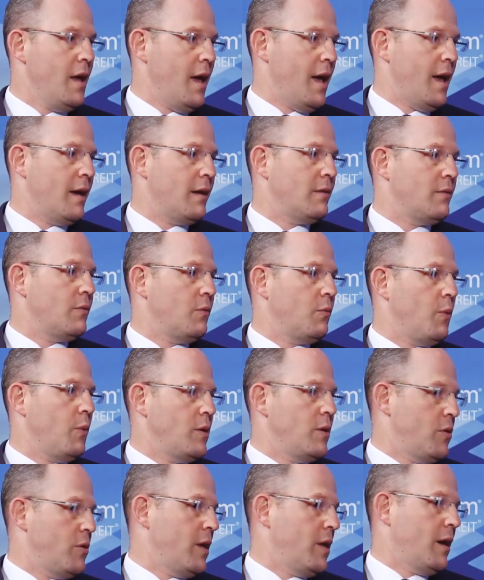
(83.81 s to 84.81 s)
And
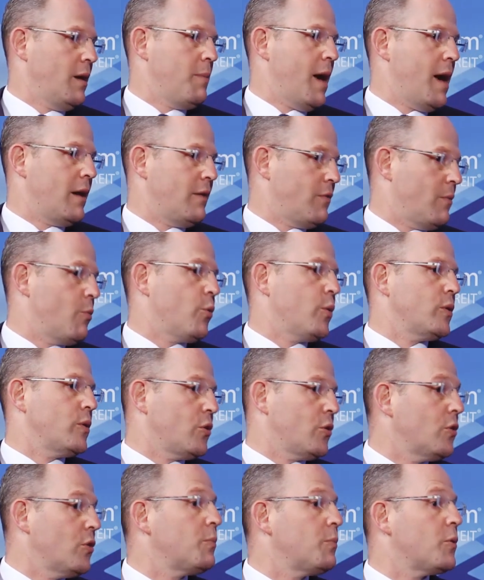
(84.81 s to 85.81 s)
when you think about it from a
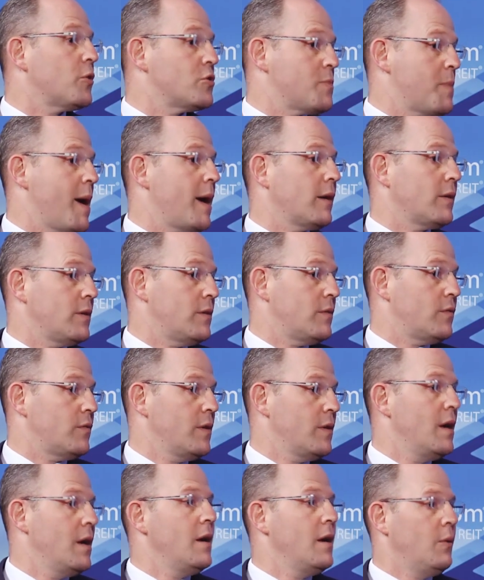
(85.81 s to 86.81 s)
return perspective,
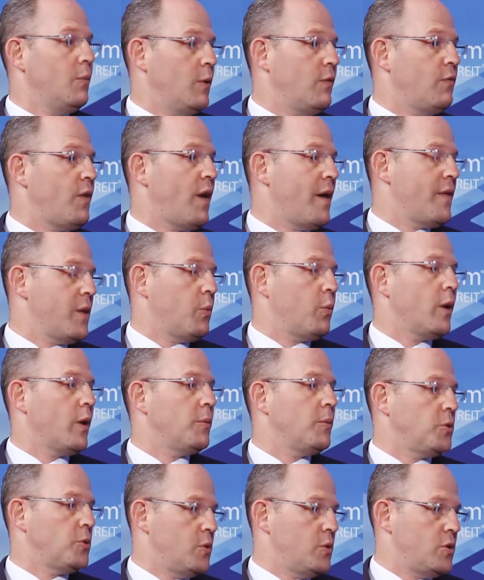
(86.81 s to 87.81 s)
we find that we're
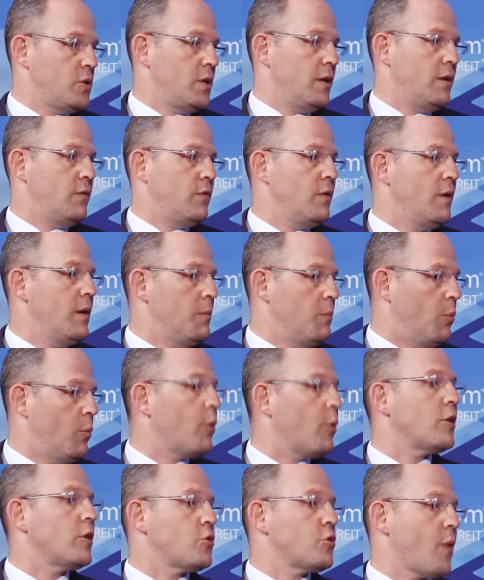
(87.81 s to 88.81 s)
able to achieve
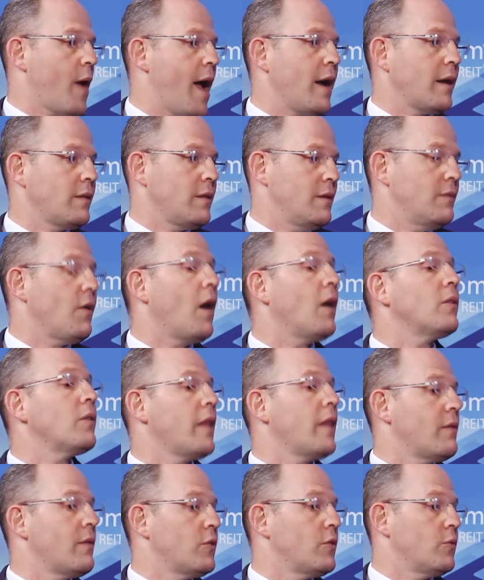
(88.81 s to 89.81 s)
more attractive,
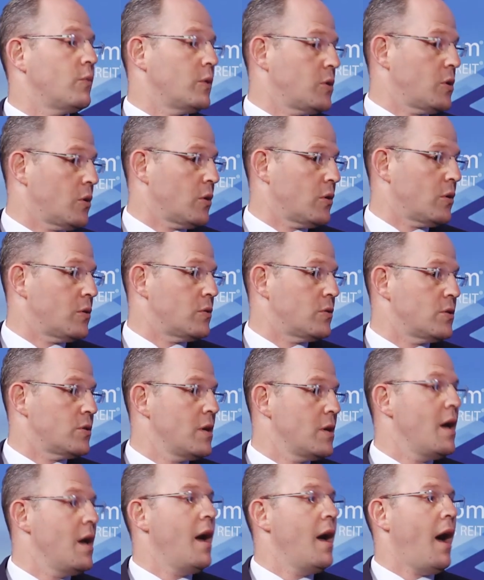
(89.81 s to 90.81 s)
unlevered returns
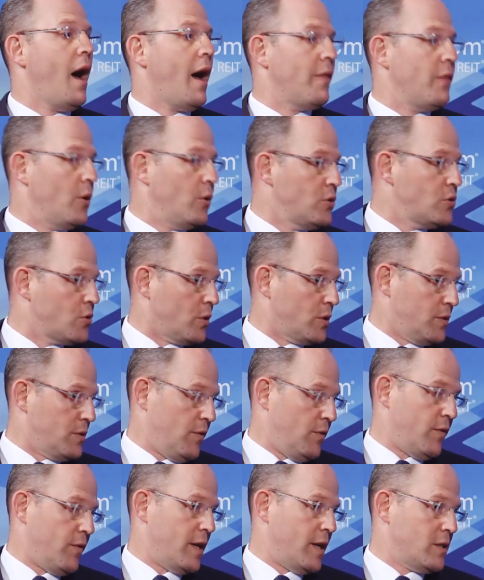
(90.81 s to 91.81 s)
on those sorts
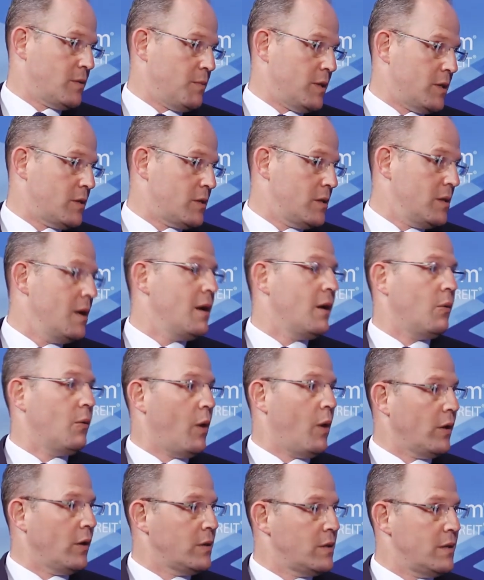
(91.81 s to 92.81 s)
of investments
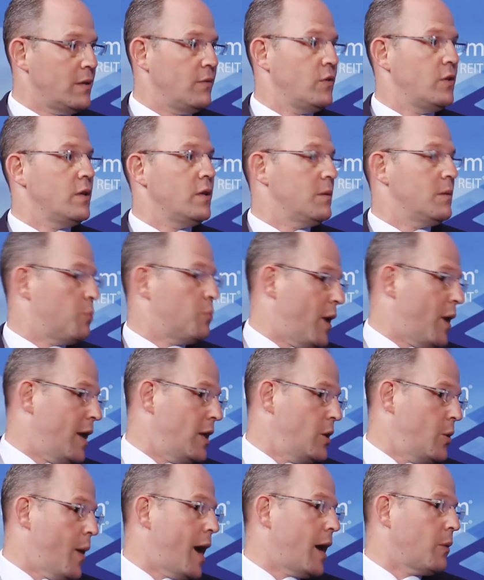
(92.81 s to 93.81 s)
relative to
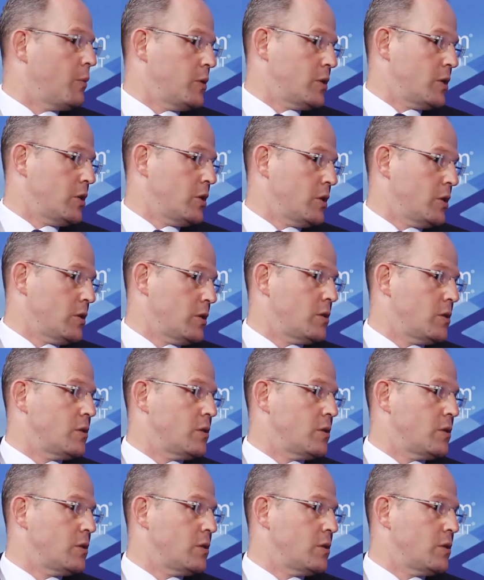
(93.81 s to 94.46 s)
brand new acquisitions.